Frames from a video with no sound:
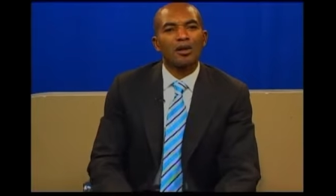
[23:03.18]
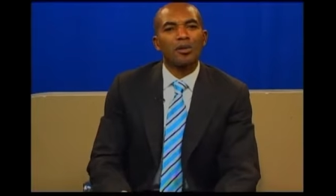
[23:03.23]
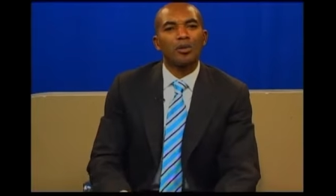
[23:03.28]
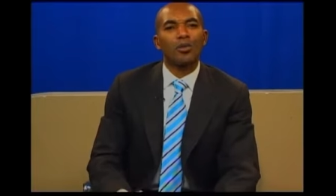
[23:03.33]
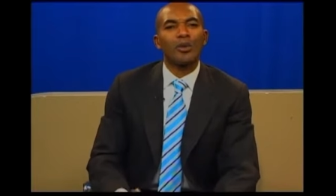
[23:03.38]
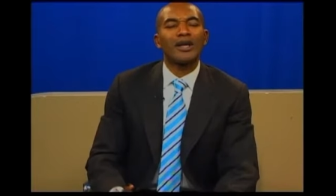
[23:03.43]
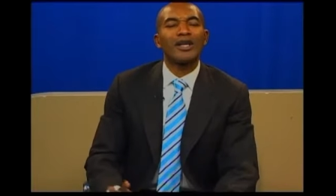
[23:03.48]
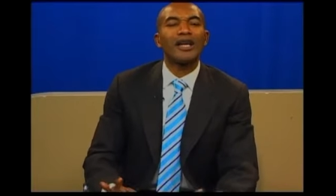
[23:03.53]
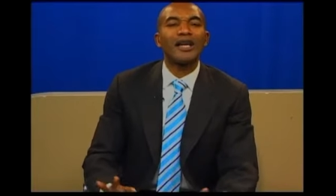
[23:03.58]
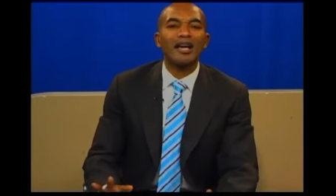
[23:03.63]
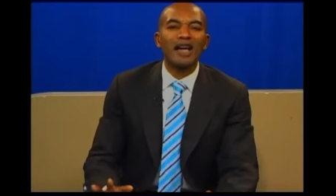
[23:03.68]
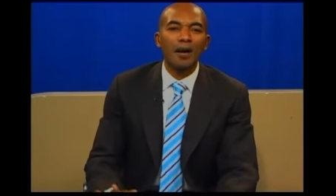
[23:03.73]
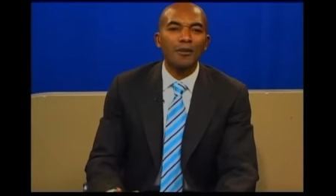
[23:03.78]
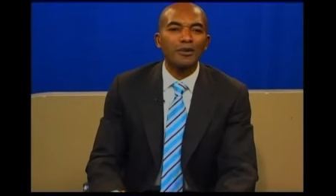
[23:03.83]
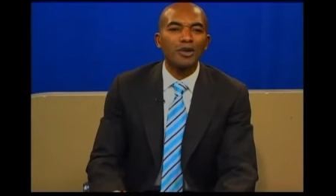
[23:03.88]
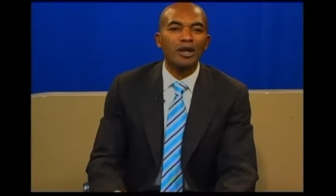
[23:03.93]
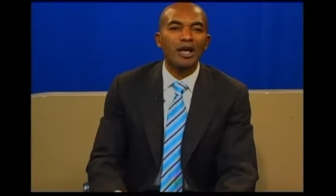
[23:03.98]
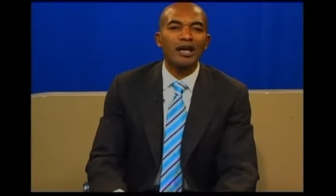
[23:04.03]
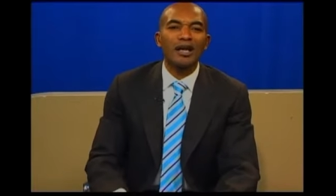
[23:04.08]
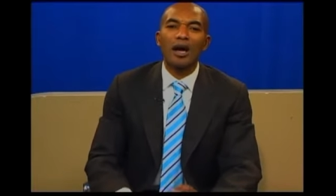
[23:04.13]
when they come
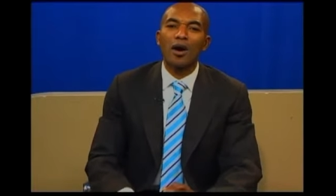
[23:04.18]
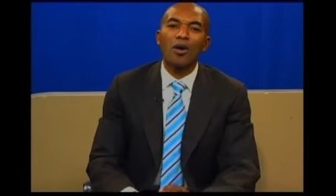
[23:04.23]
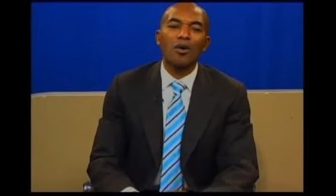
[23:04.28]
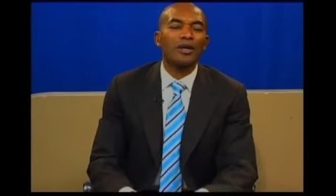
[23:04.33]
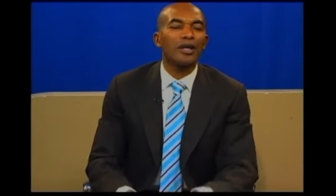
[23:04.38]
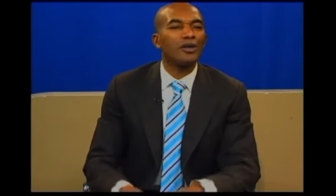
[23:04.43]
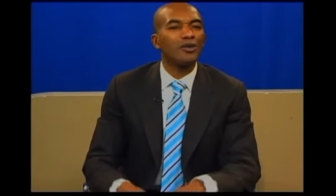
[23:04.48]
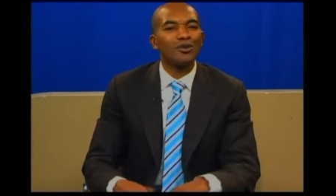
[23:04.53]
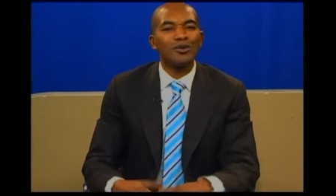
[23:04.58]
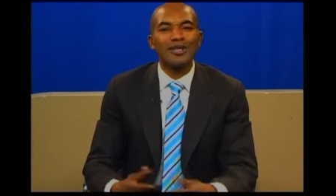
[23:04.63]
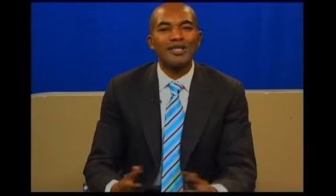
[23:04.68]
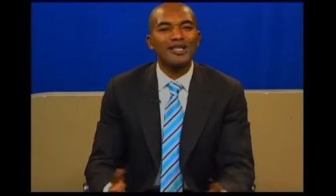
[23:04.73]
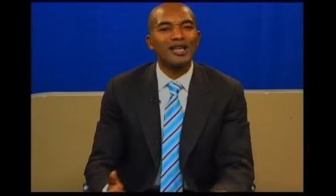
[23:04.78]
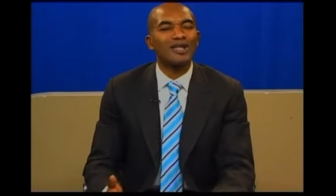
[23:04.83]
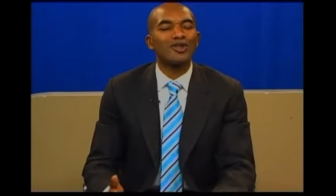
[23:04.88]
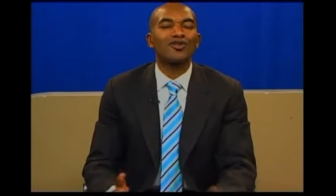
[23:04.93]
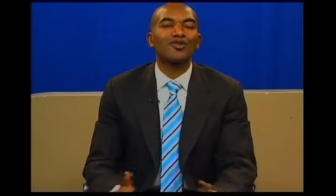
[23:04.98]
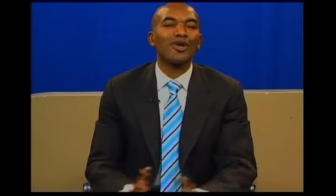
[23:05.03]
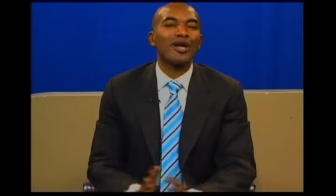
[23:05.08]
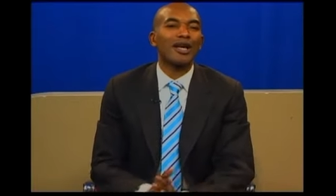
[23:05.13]
together, all they do is
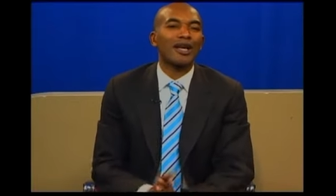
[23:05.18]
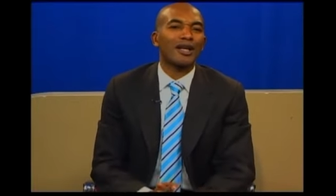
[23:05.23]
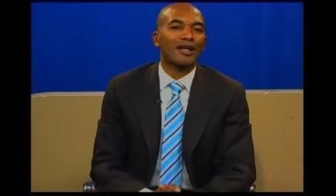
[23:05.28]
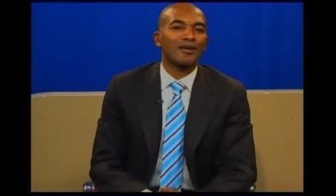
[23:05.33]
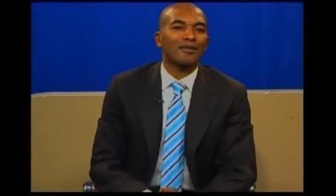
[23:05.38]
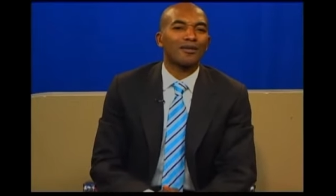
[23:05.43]
just drink.